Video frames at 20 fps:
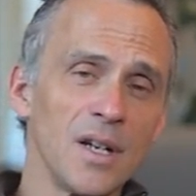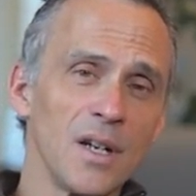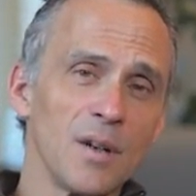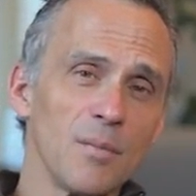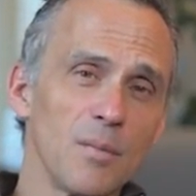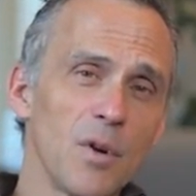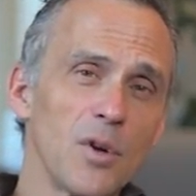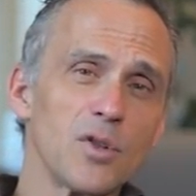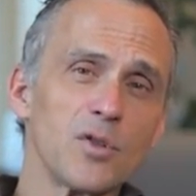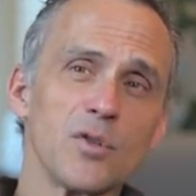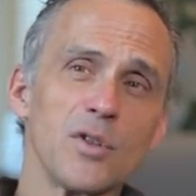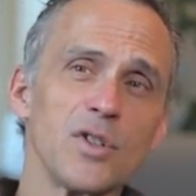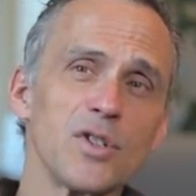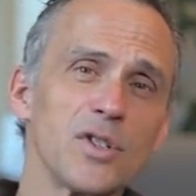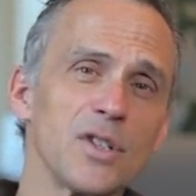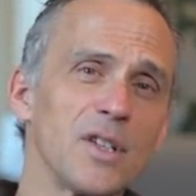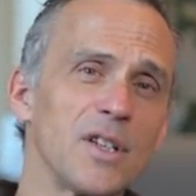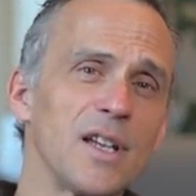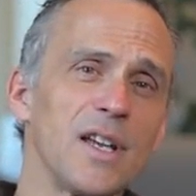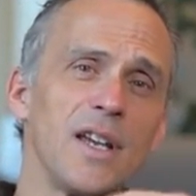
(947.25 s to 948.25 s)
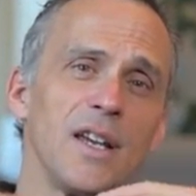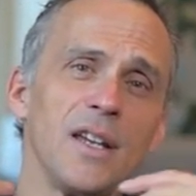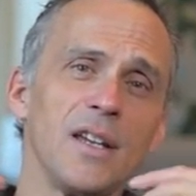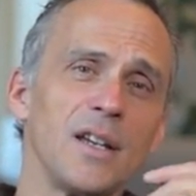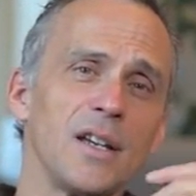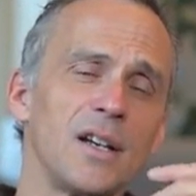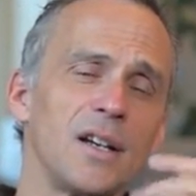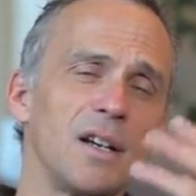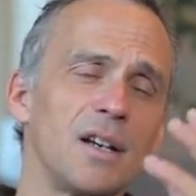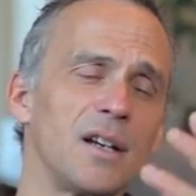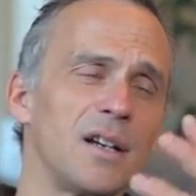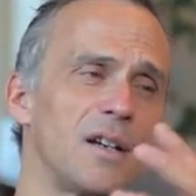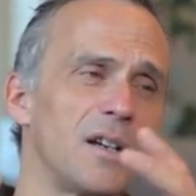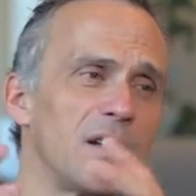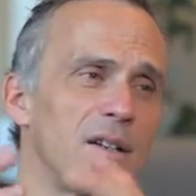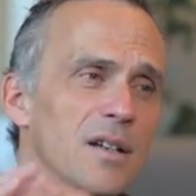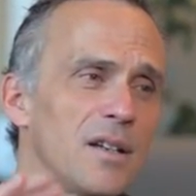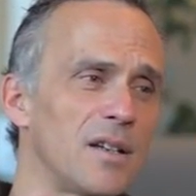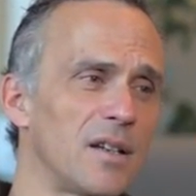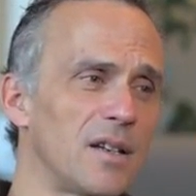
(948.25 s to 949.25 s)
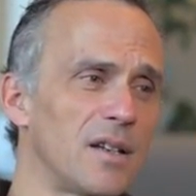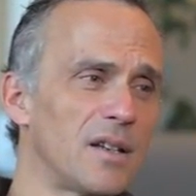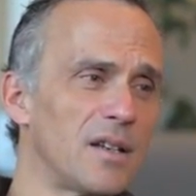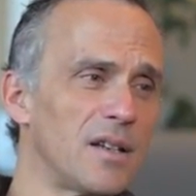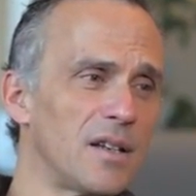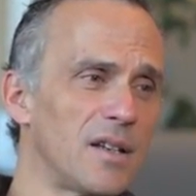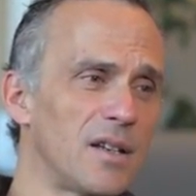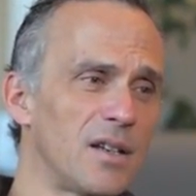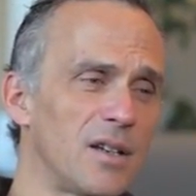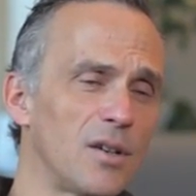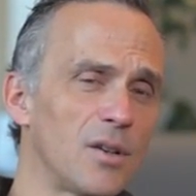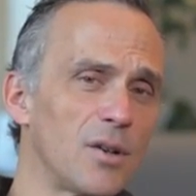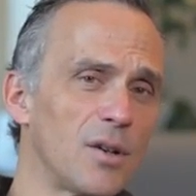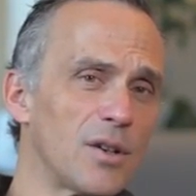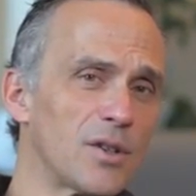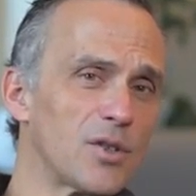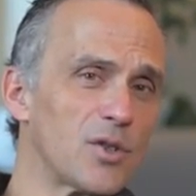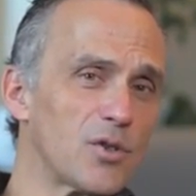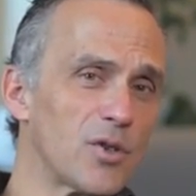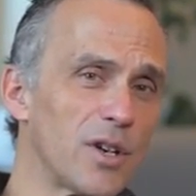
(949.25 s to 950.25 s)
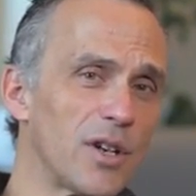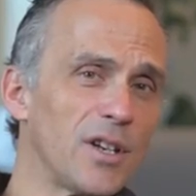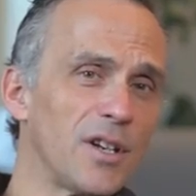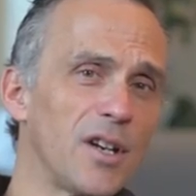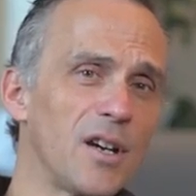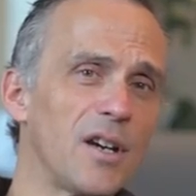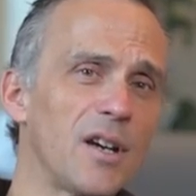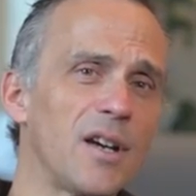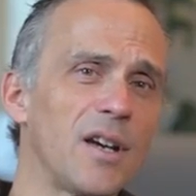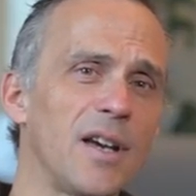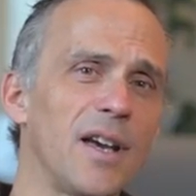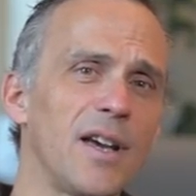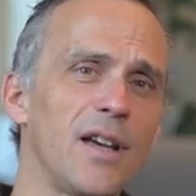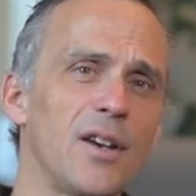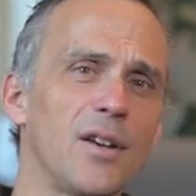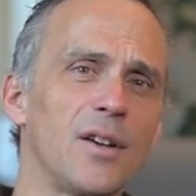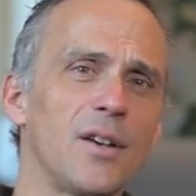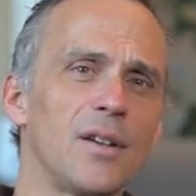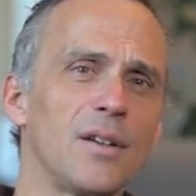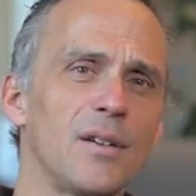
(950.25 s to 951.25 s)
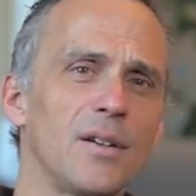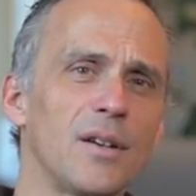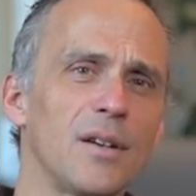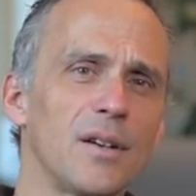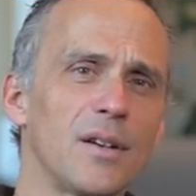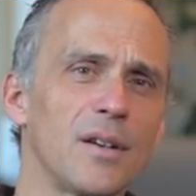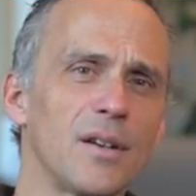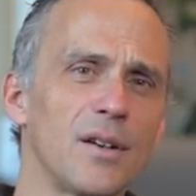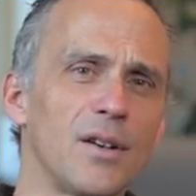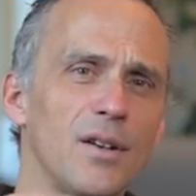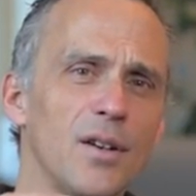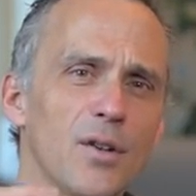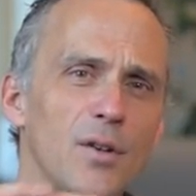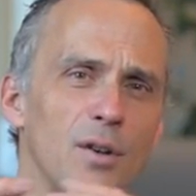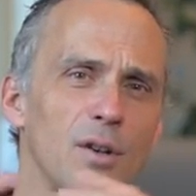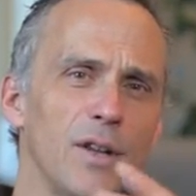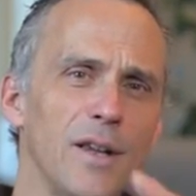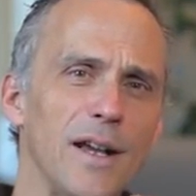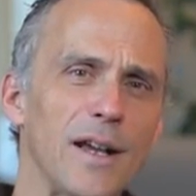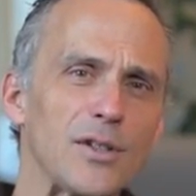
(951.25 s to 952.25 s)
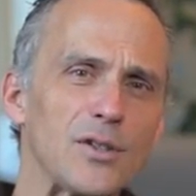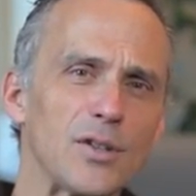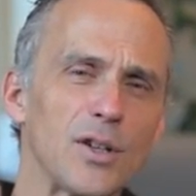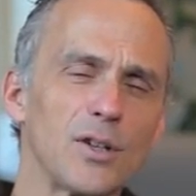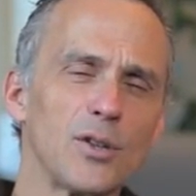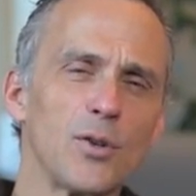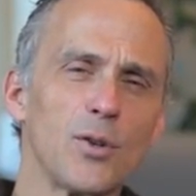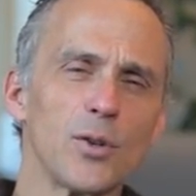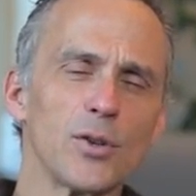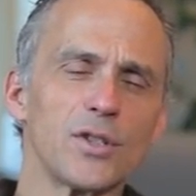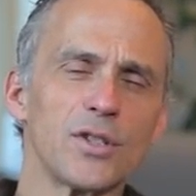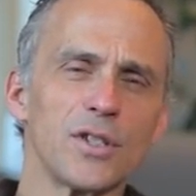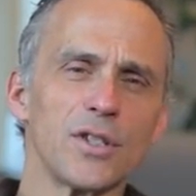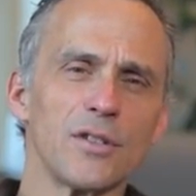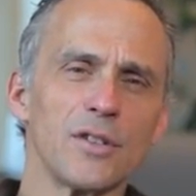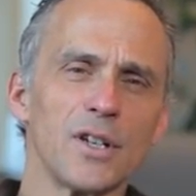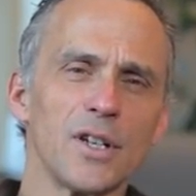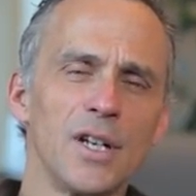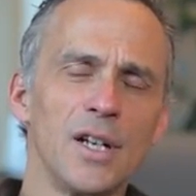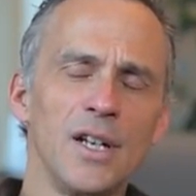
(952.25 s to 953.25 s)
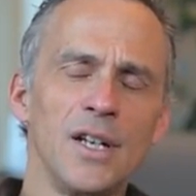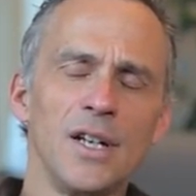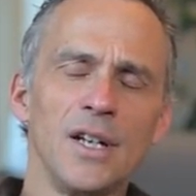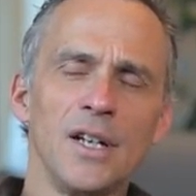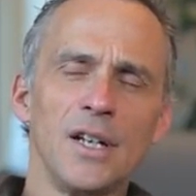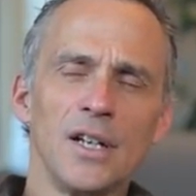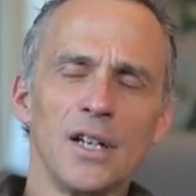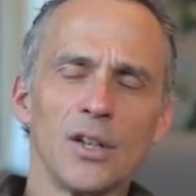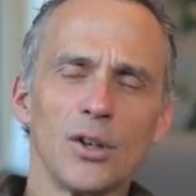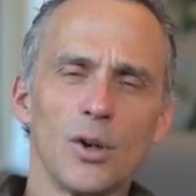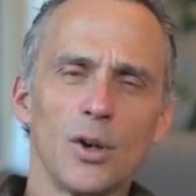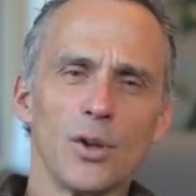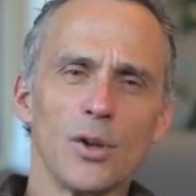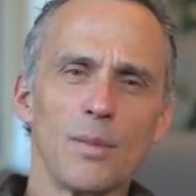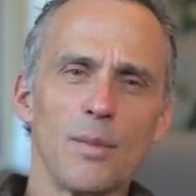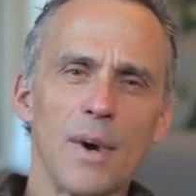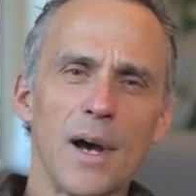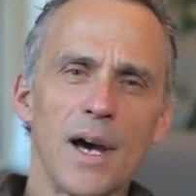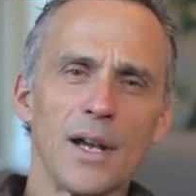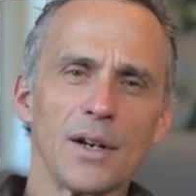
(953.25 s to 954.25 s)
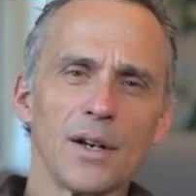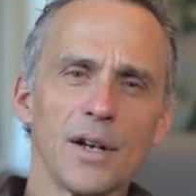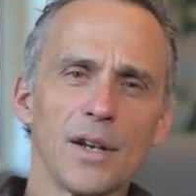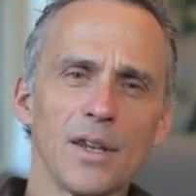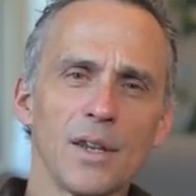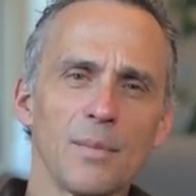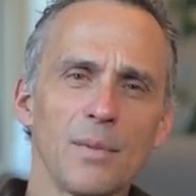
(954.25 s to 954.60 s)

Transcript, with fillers: Most recently in Australia, I had another class on Coursera called The Modern and the